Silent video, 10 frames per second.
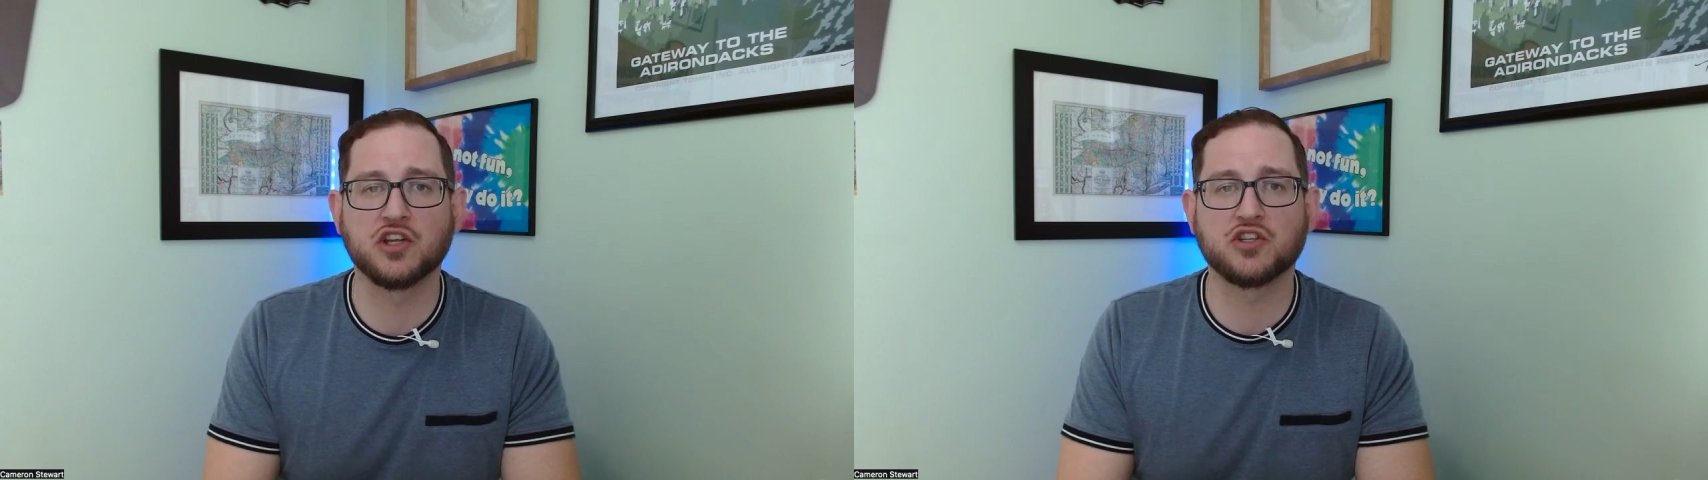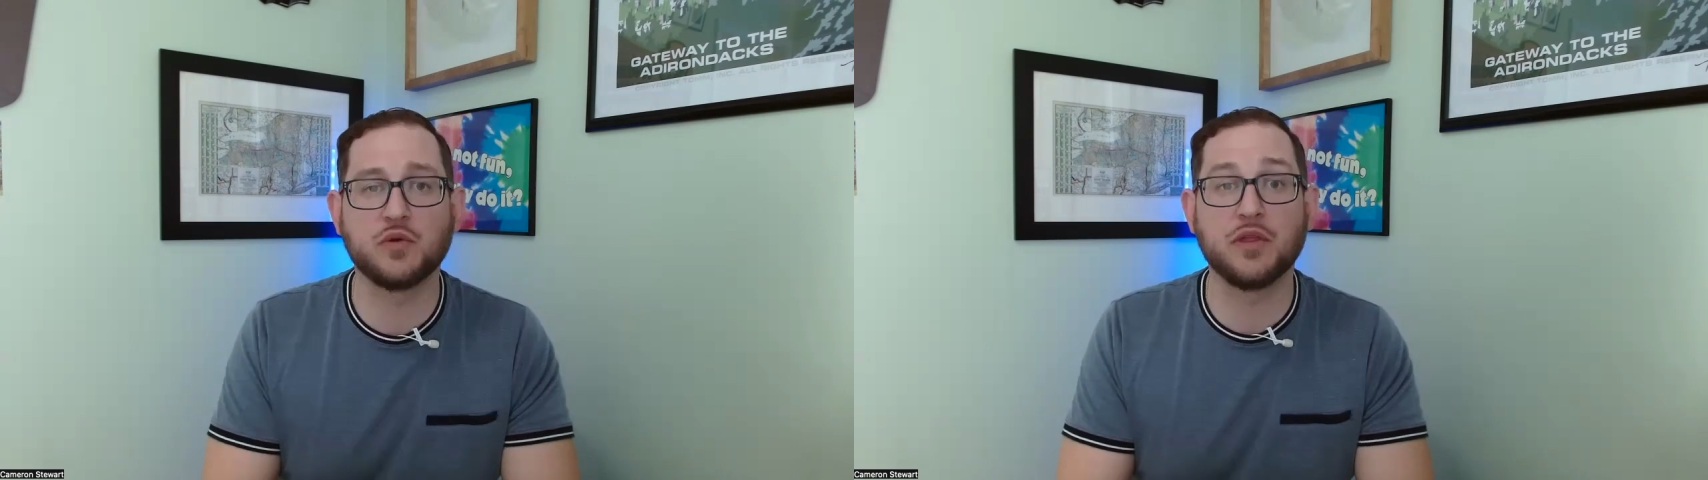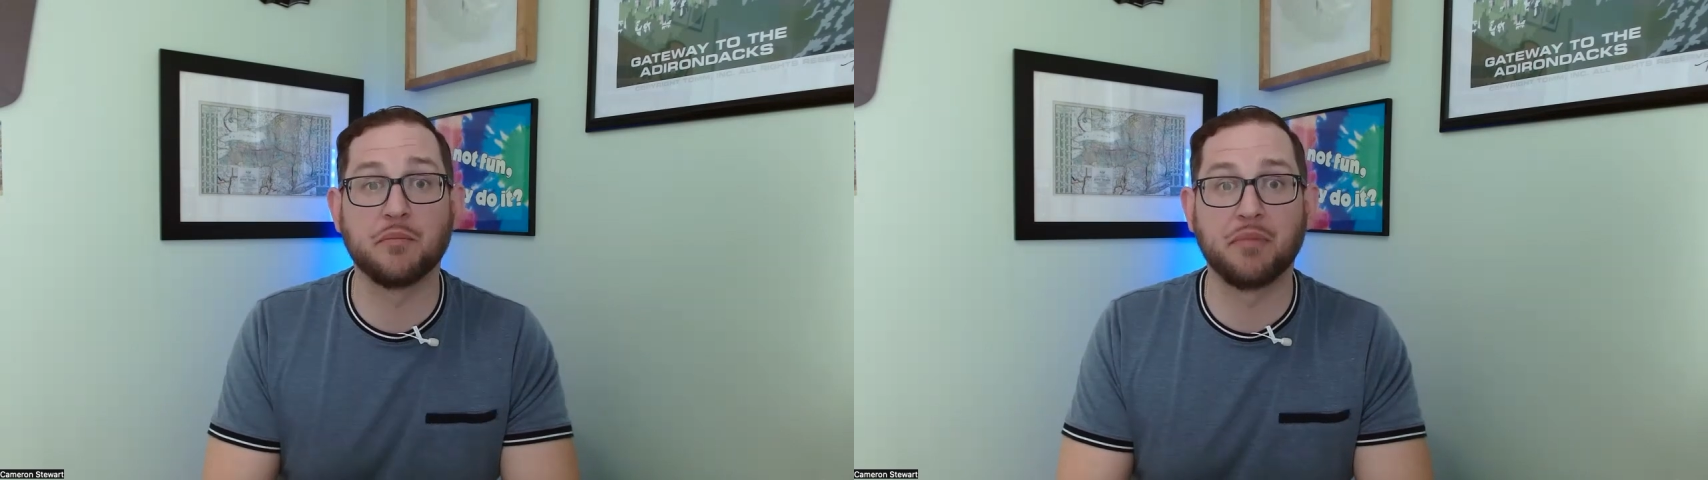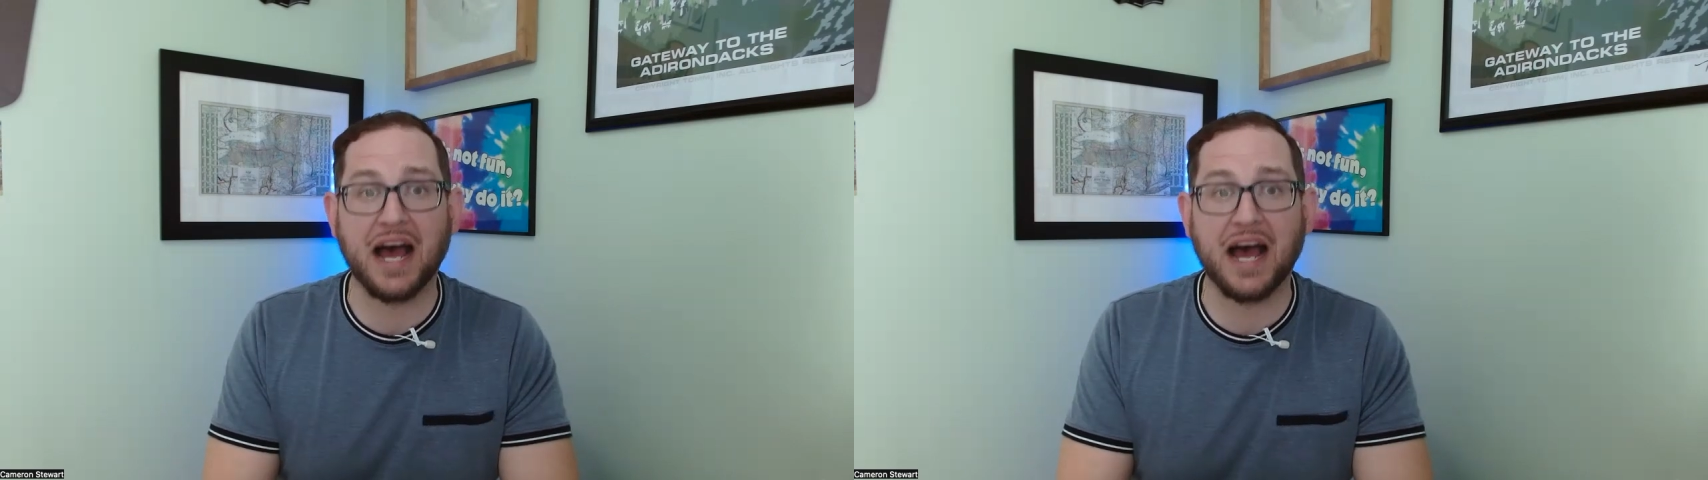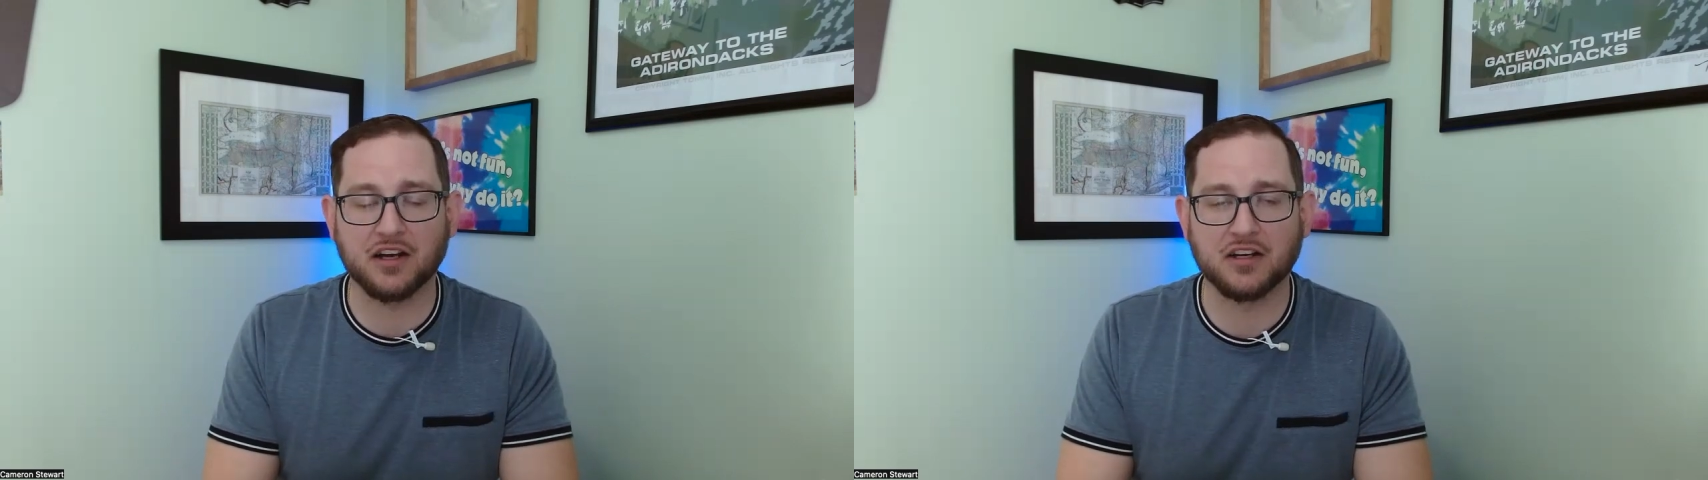to the
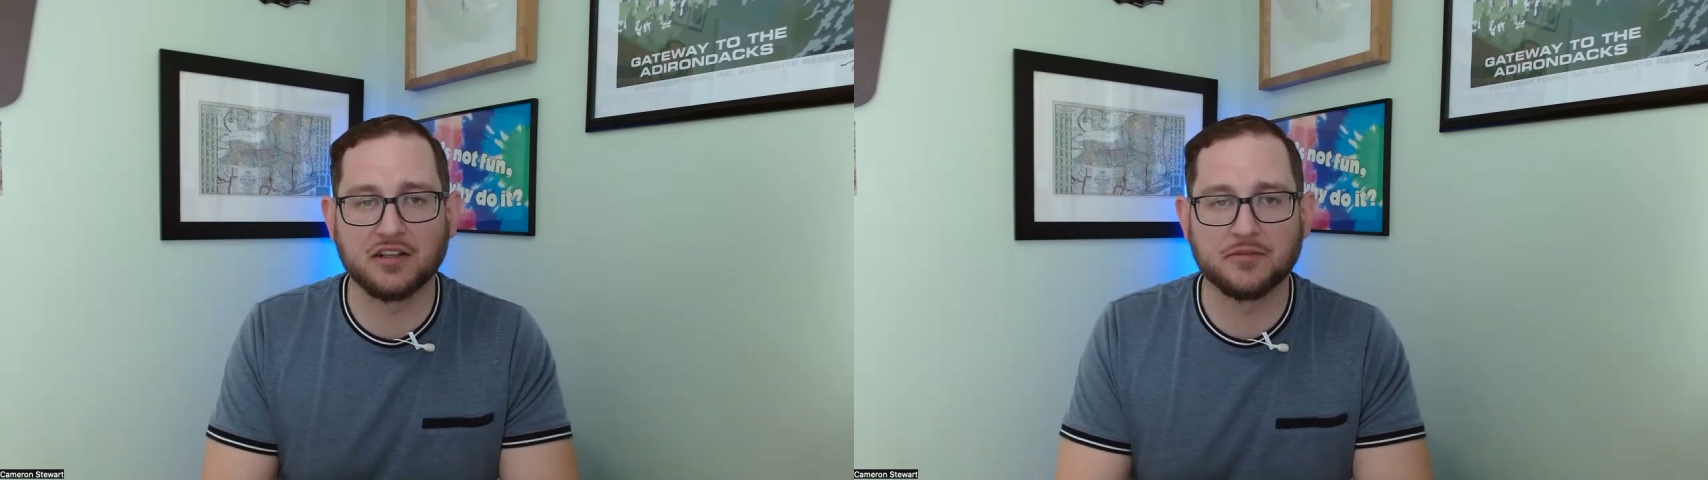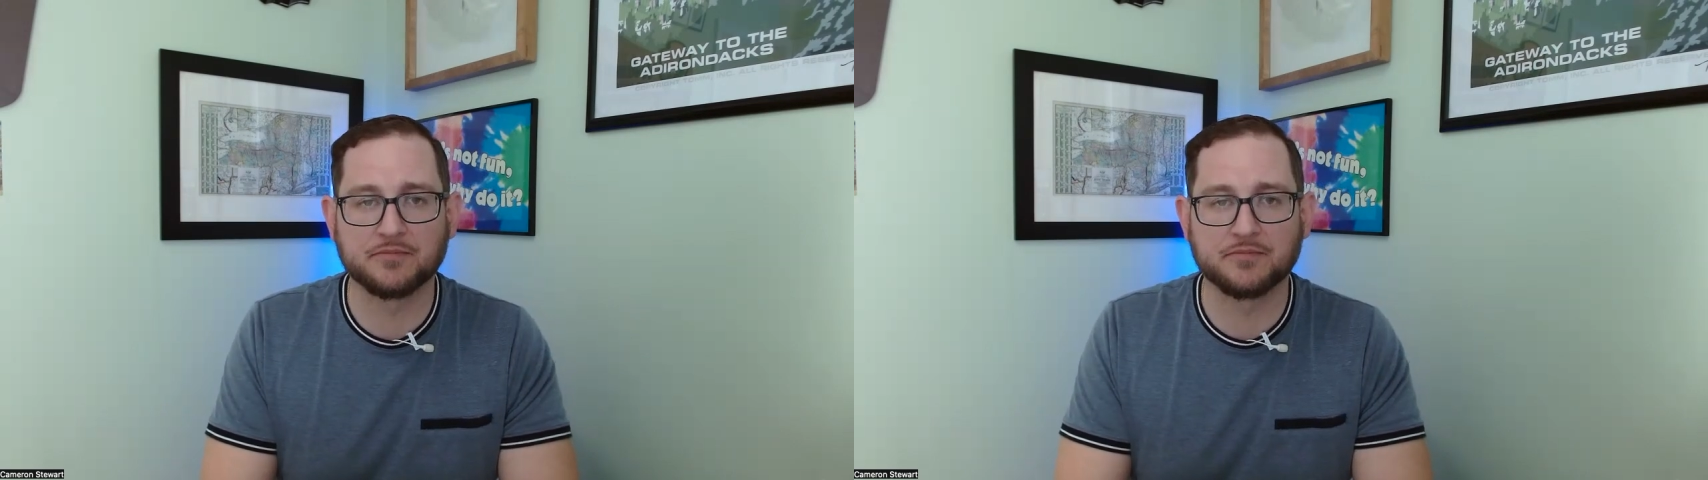buyer.